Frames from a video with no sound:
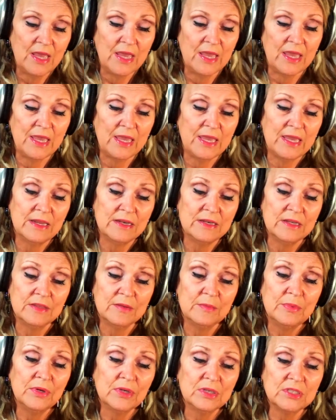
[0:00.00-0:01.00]
and the
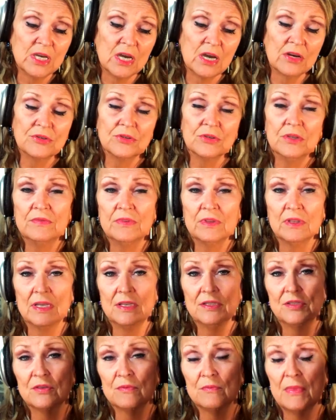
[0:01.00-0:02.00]
book Doctrine of the
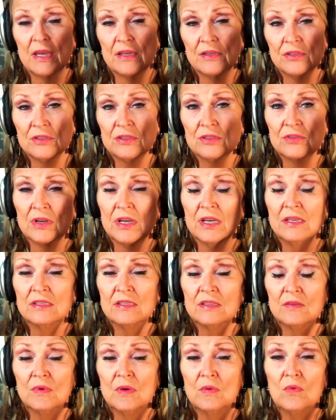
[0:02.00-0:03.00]
Lesser Magistrates
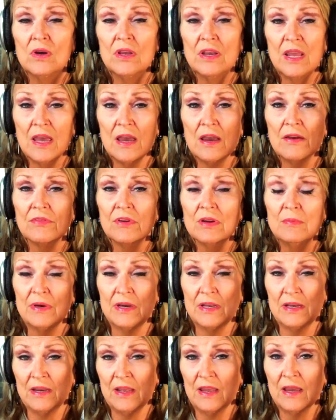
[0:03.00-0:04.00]
that we want
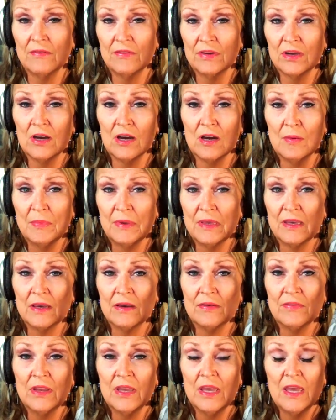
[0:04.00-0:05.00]
everybody to have a copy
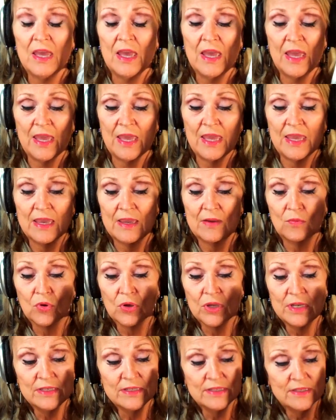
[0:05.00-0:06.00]
of. And we're
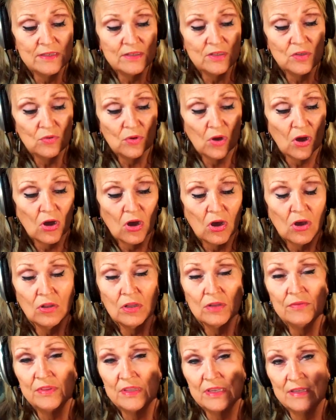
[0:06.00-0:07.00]
going to send you all
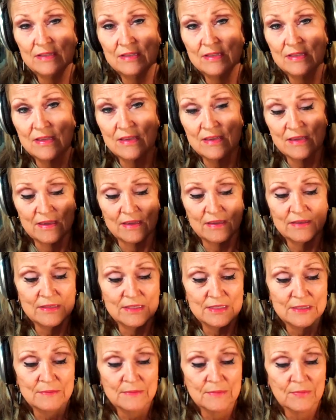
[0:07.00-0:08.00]
of these
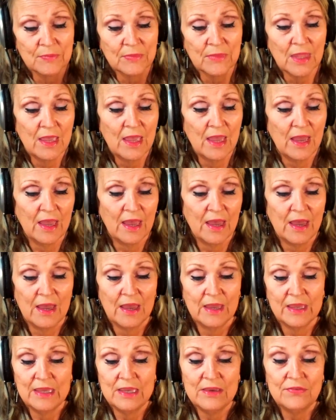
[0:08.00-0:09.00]
things
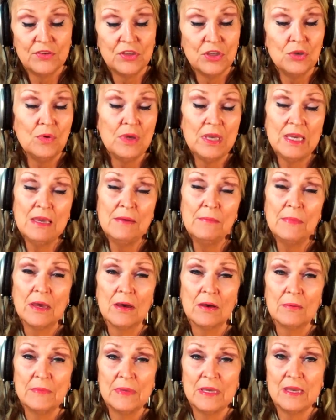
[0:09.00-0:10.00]
if you
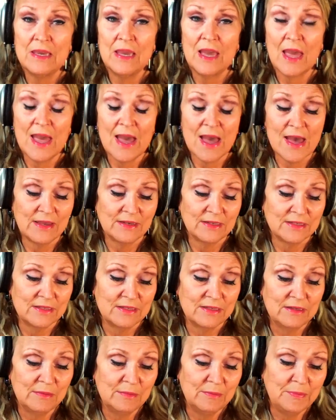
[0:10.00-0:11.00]
email me at
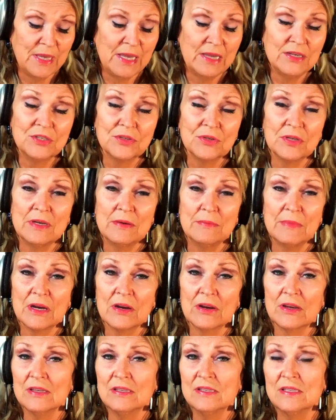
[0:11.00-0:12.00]

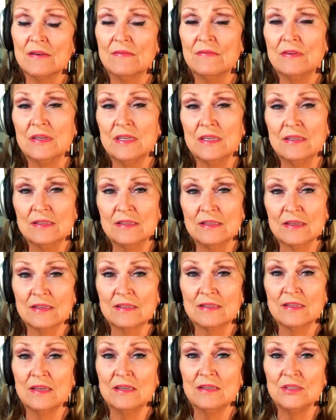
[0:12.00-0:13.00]

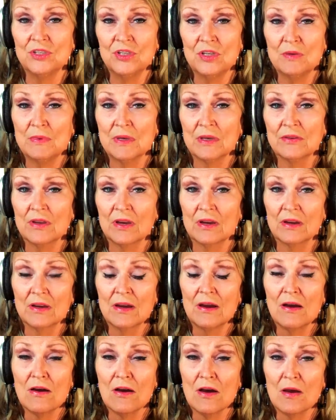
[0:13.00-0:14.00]

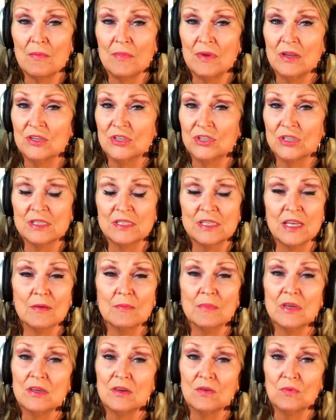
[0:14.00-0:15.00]
patriotamerica76@gmail.com. Just tell
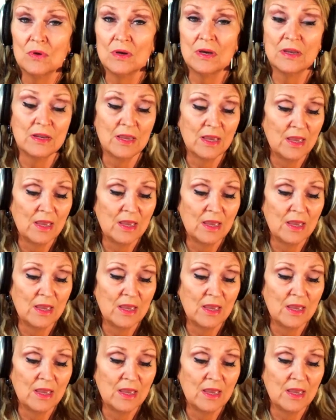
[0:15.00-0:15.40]
me you want